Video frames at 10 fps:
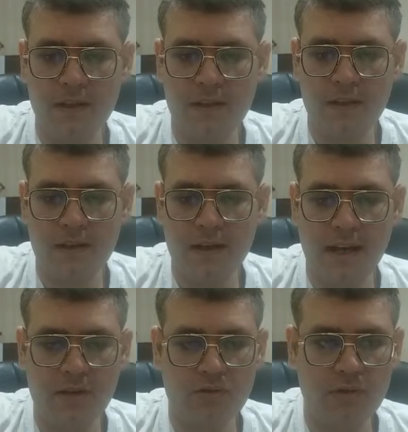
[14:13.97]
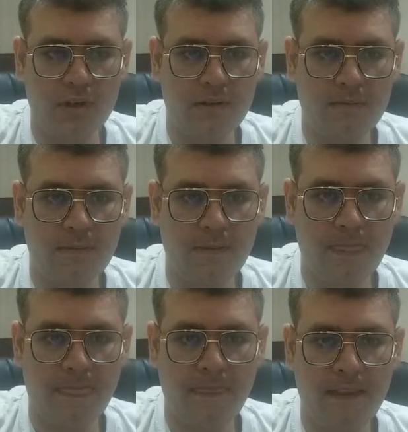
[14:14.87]
Next one.
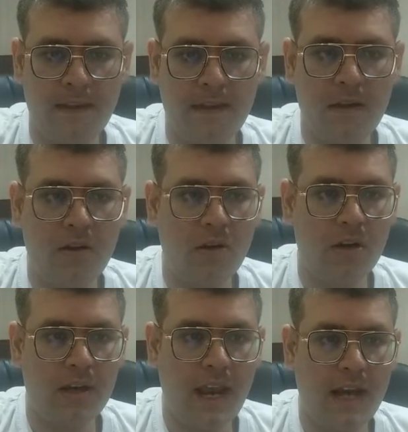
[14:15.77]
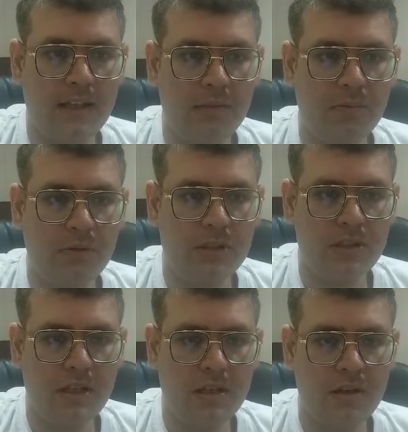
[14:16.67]
Okay, at this
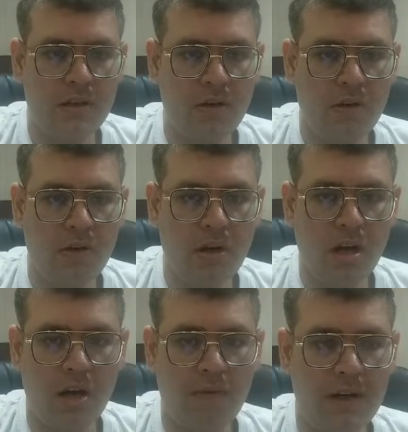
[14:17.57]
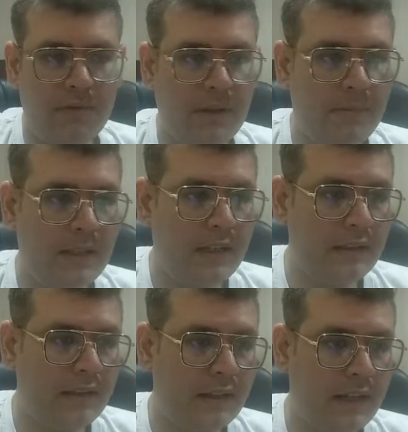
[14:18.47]
position, what will be the
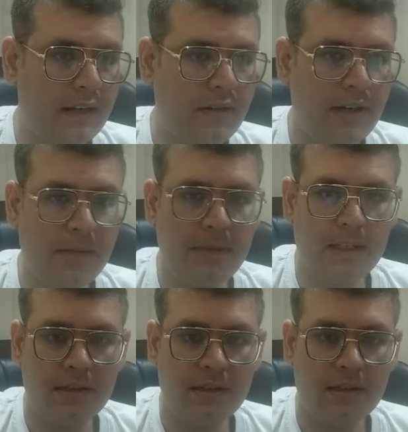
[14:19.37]
result? Can you tell me?